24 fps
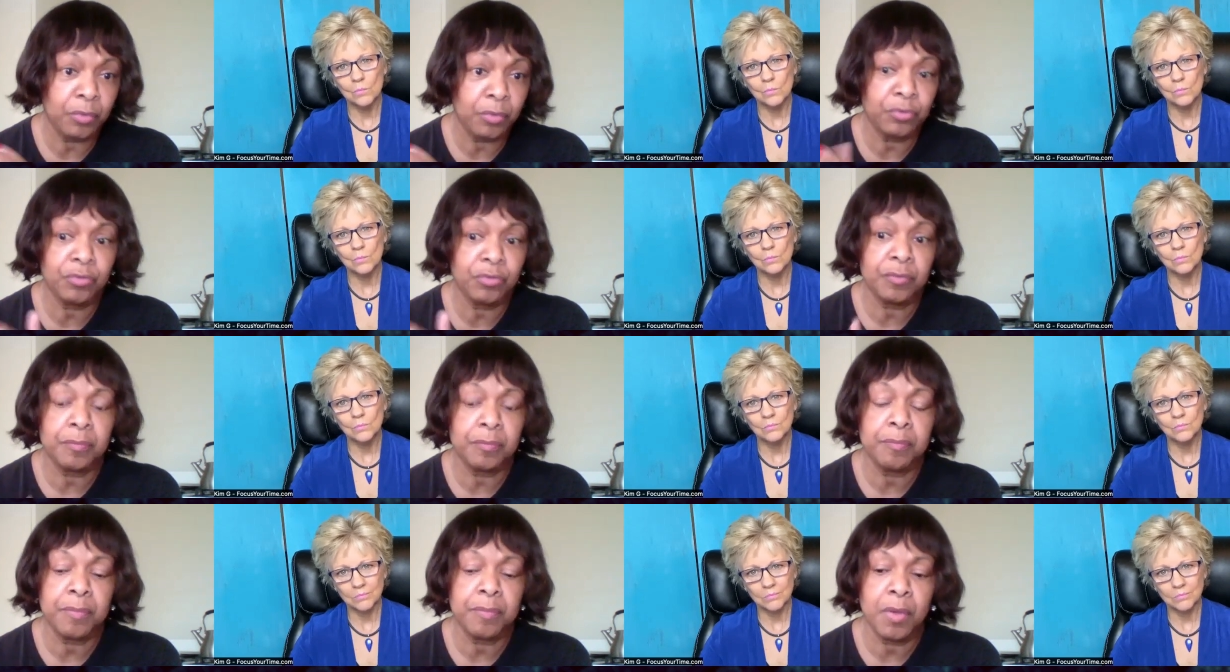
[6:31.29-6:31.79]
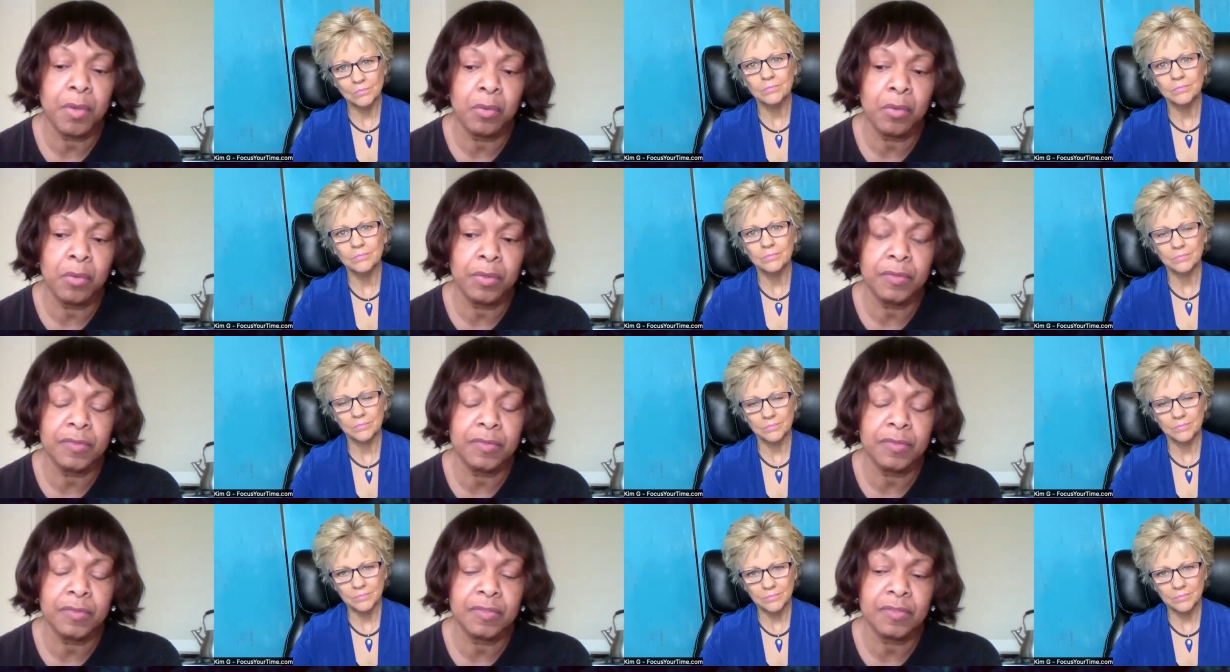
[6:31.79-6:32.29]
Speaker 1: poets,
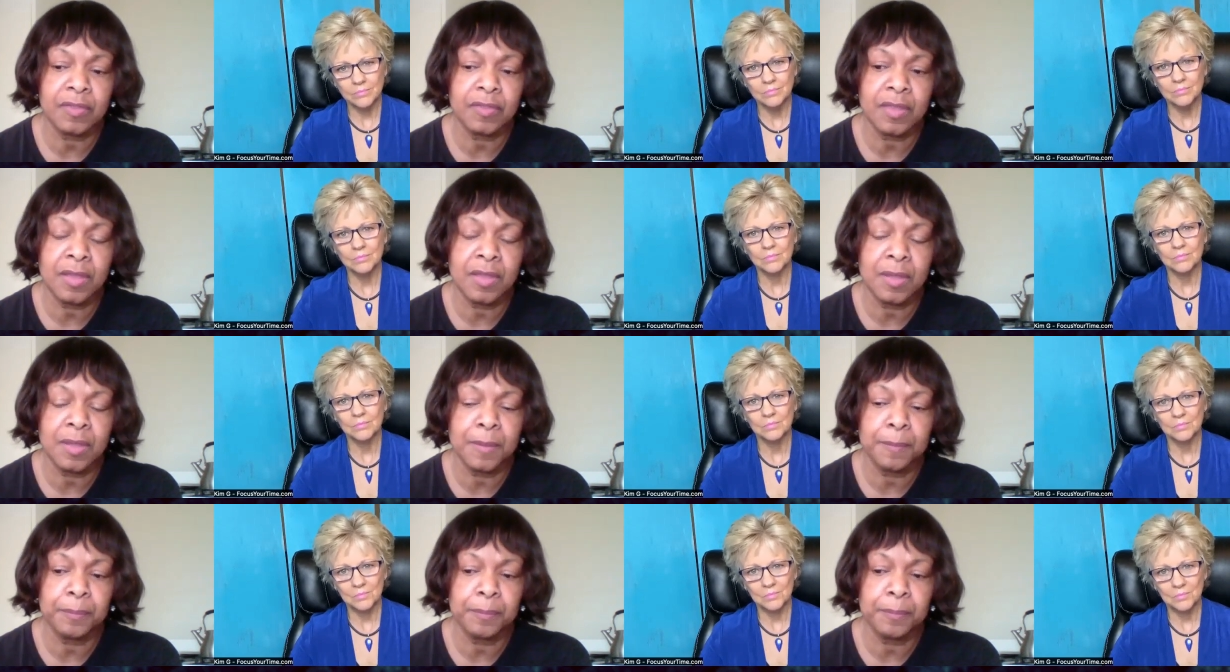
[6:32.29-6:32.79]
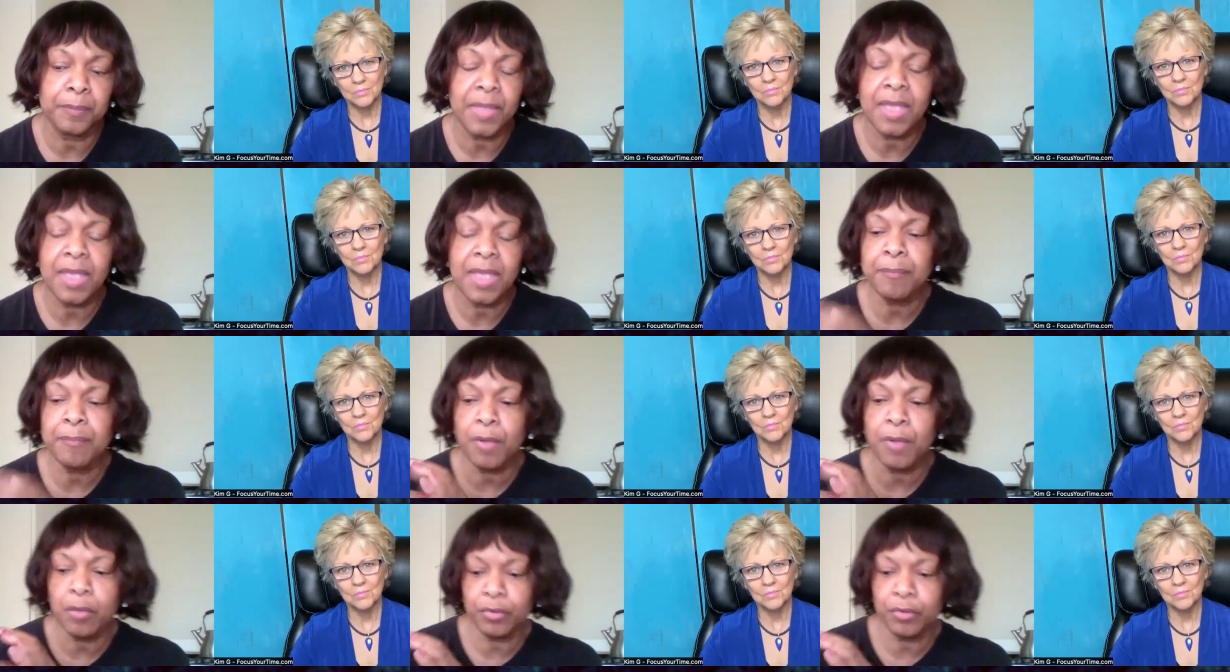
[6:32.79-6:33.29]
um,
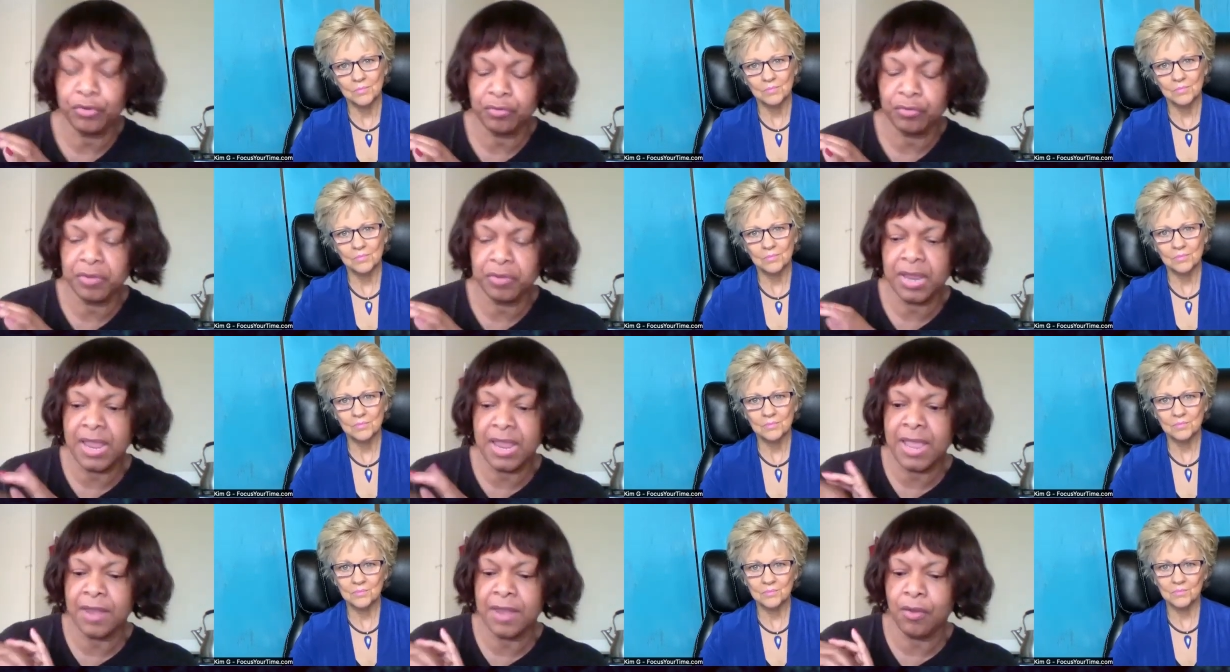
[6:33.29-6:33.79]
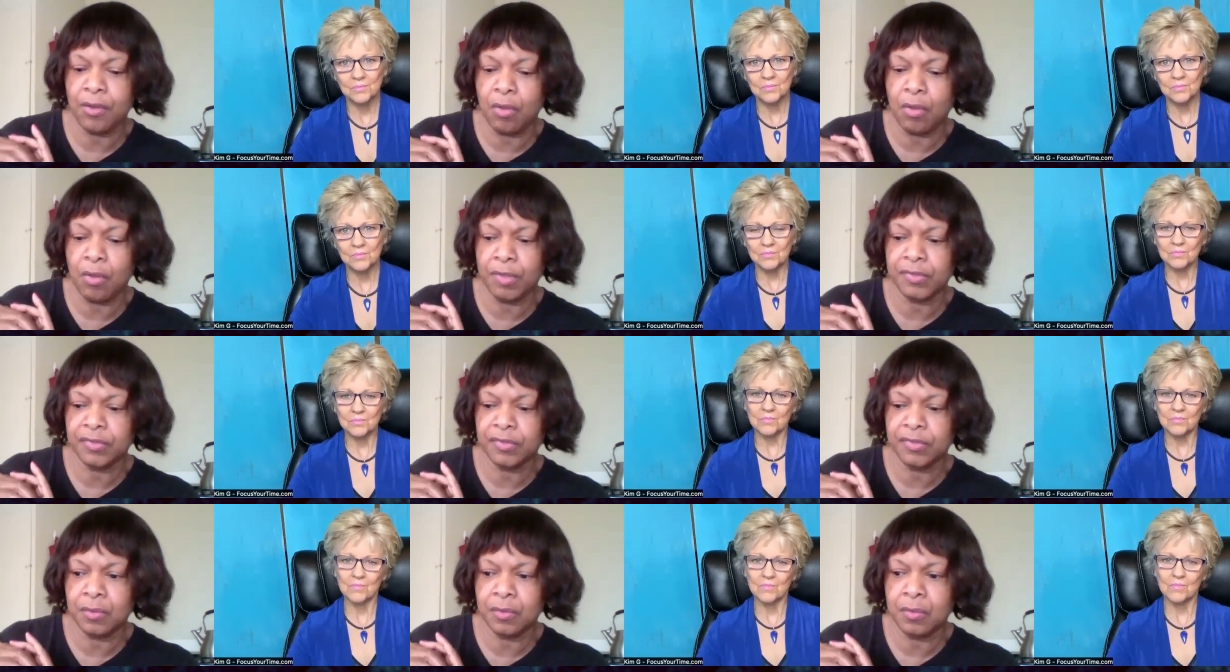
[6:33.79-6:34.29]
poetry, and
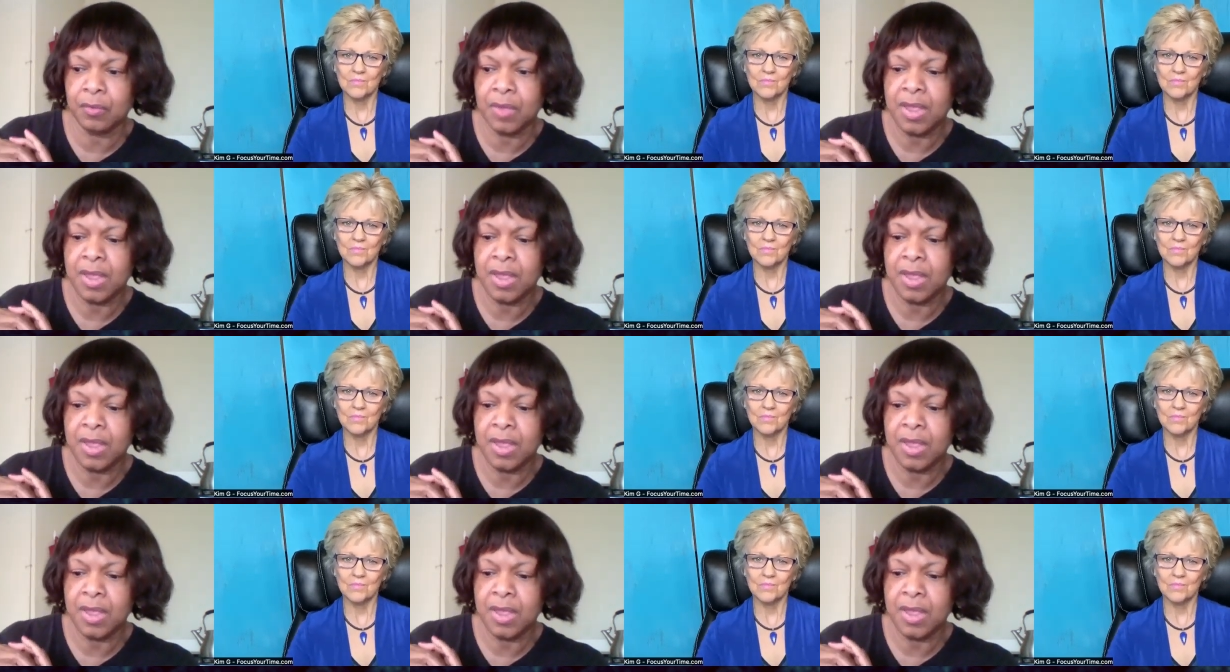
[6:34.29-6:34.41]
also